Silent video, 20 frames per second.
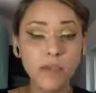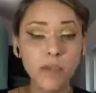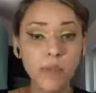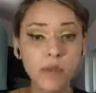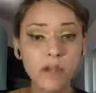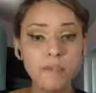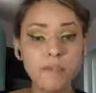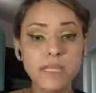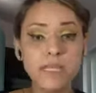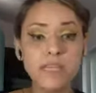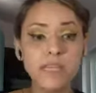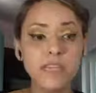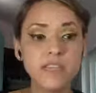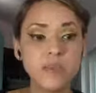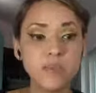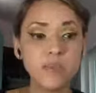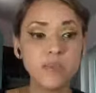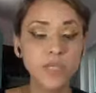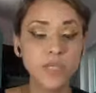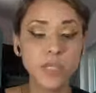You want to be
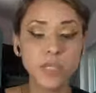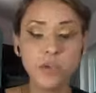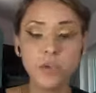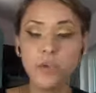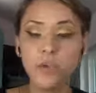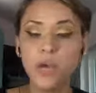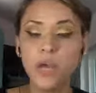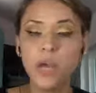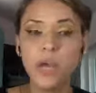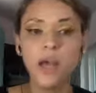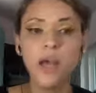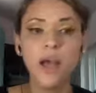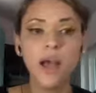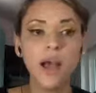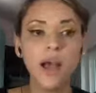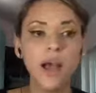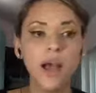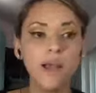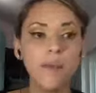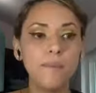sensible too.
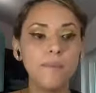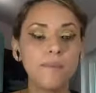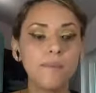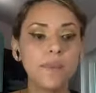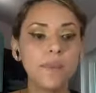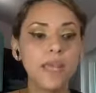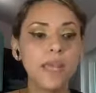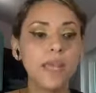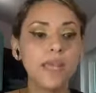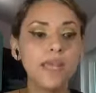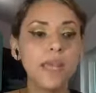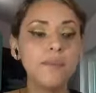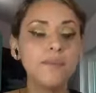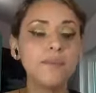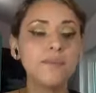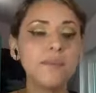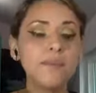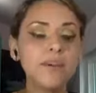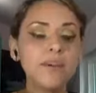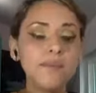Yeah,
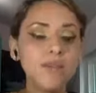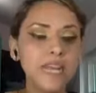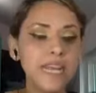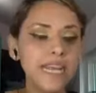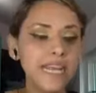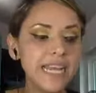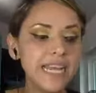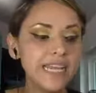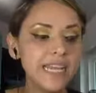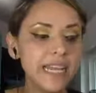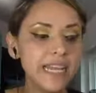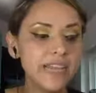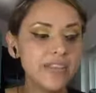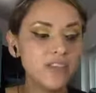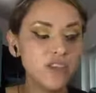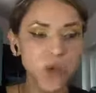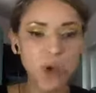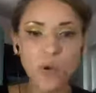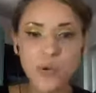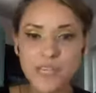but they're creating
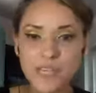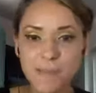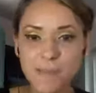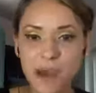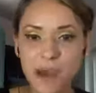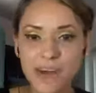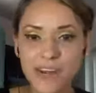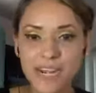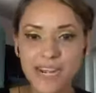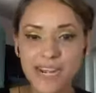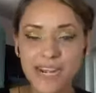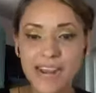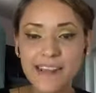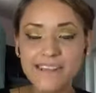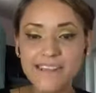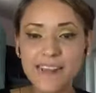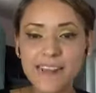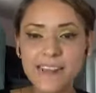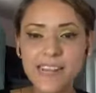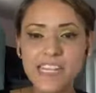like jokes about it, and I
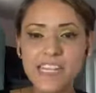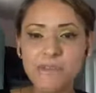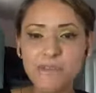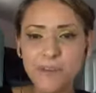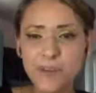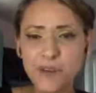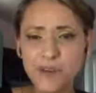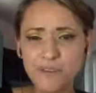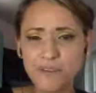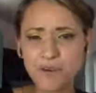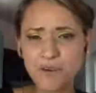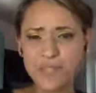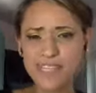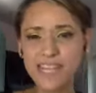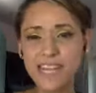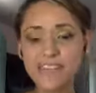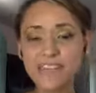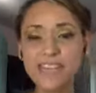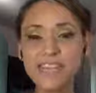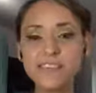think that's beautiful.
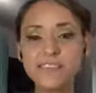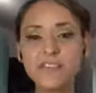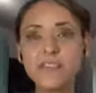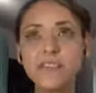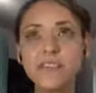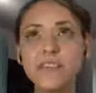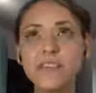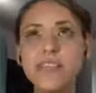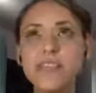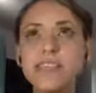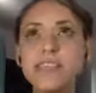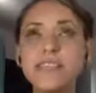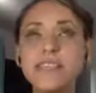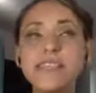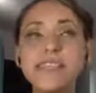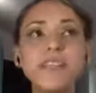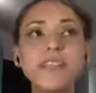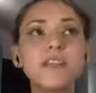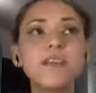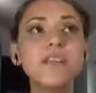It's like this is
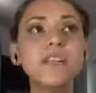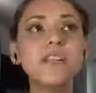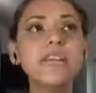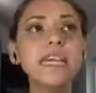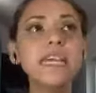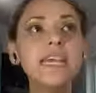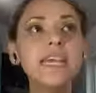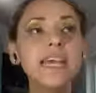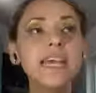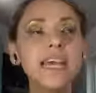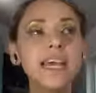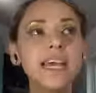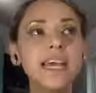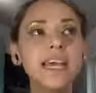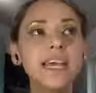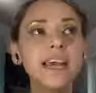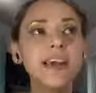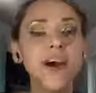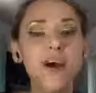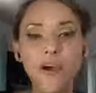literally
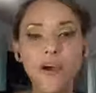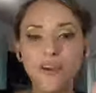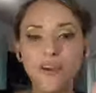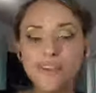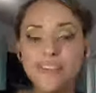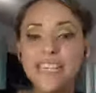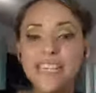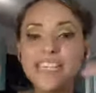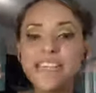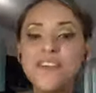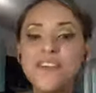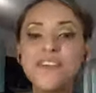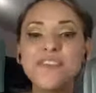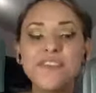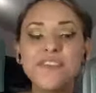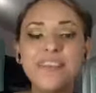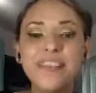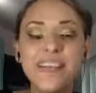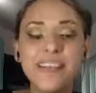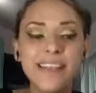these
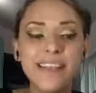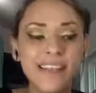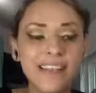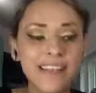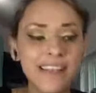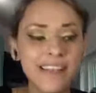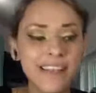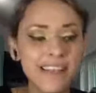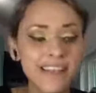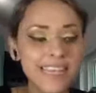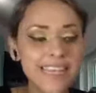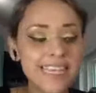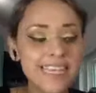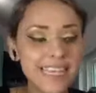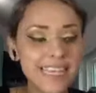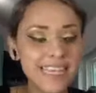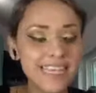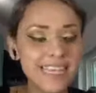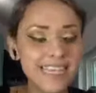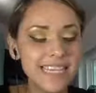are like
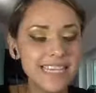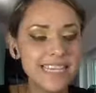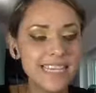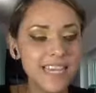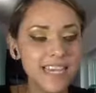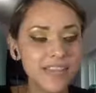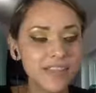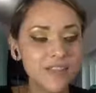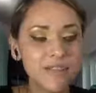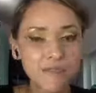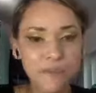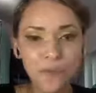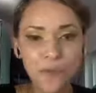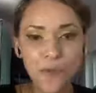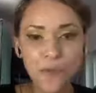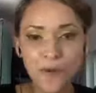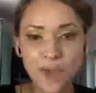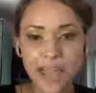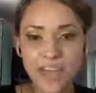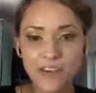this is the
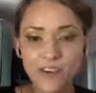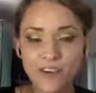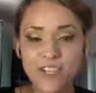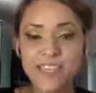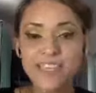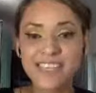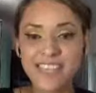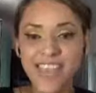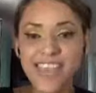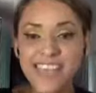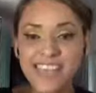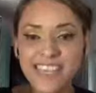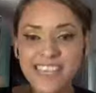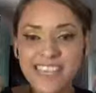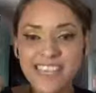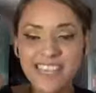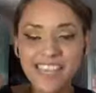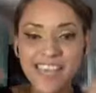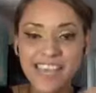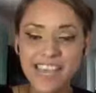fool in our
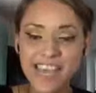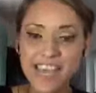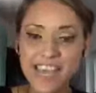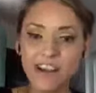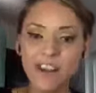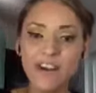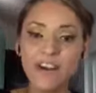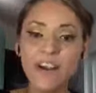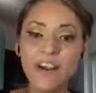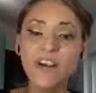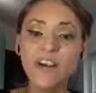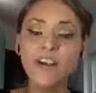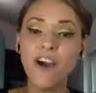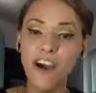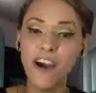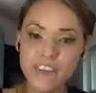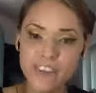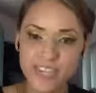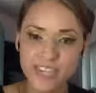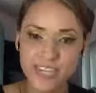psyche, like in our
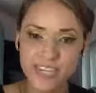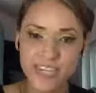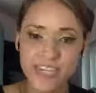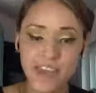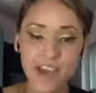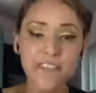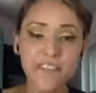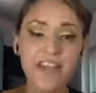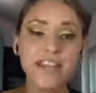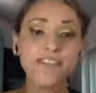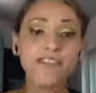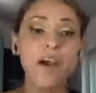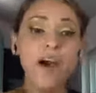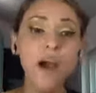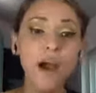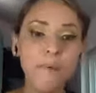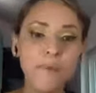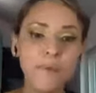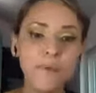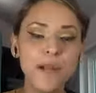unconscious, that's
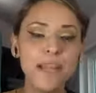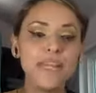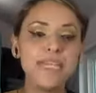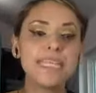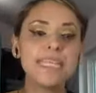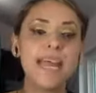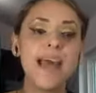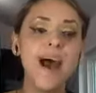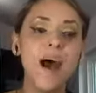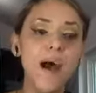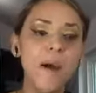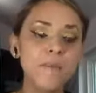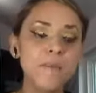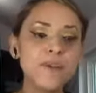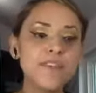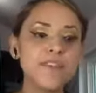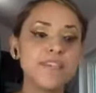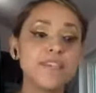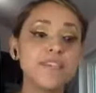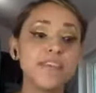operating to help
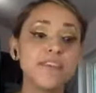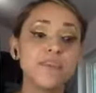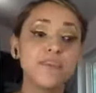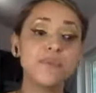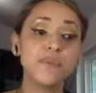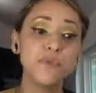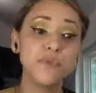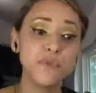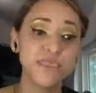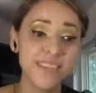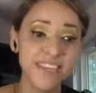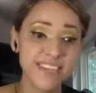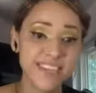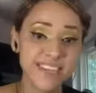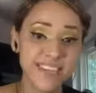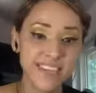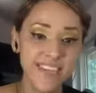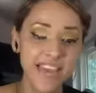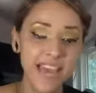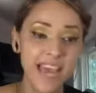us to get through
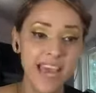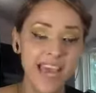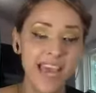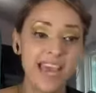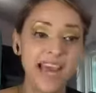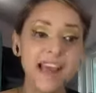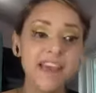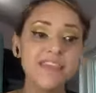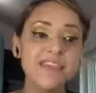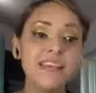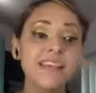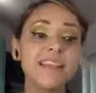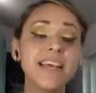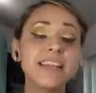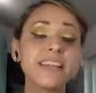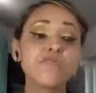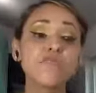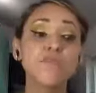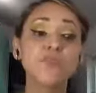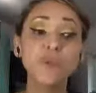this. And I think
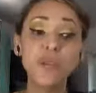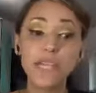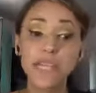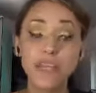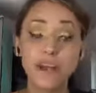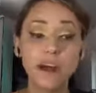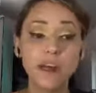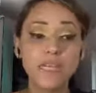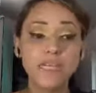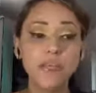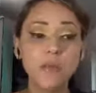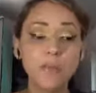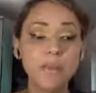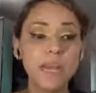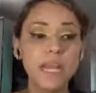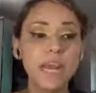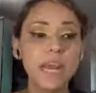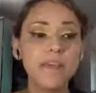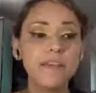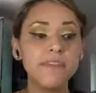that's really awesome.
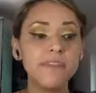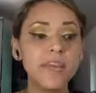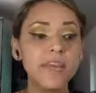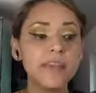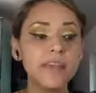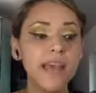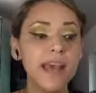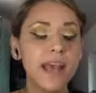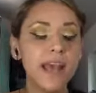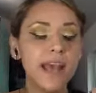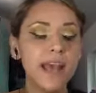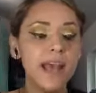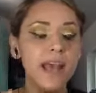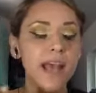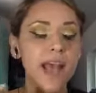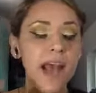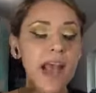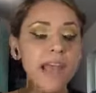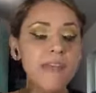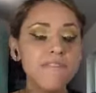And I think that
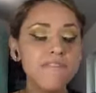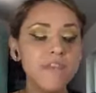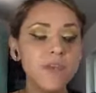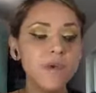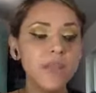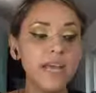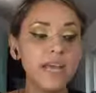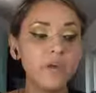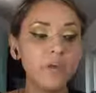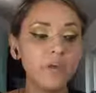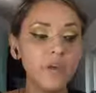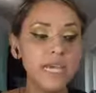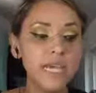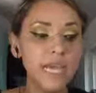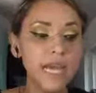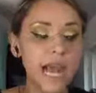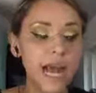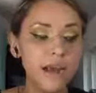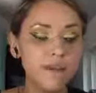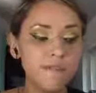I feel like
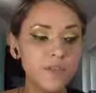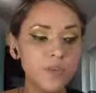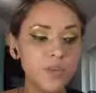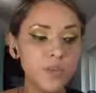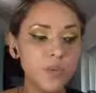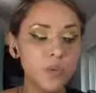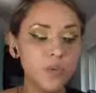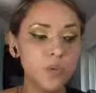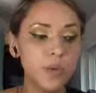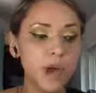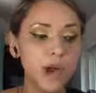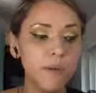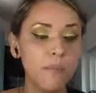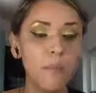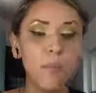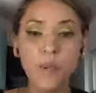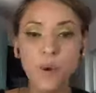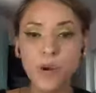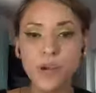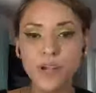we have to
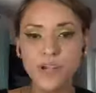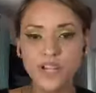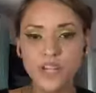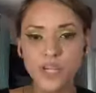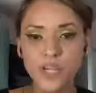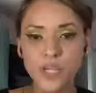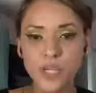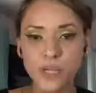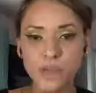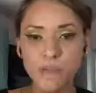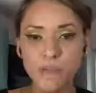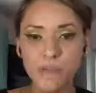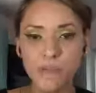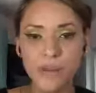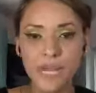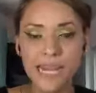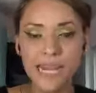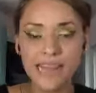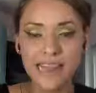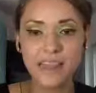work to
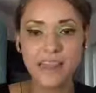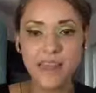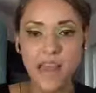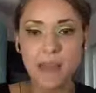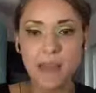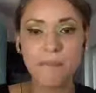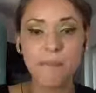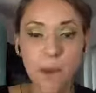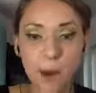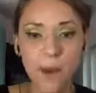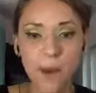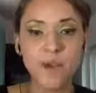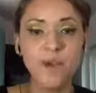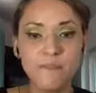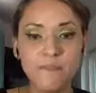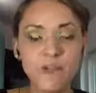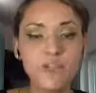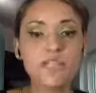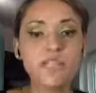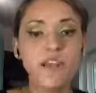bring that part
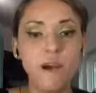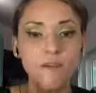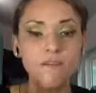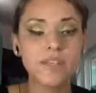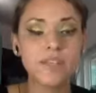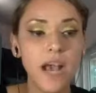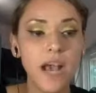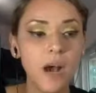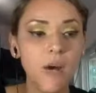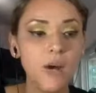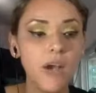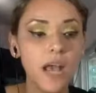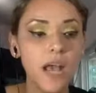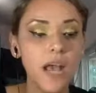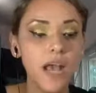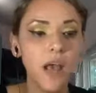of ourselves out.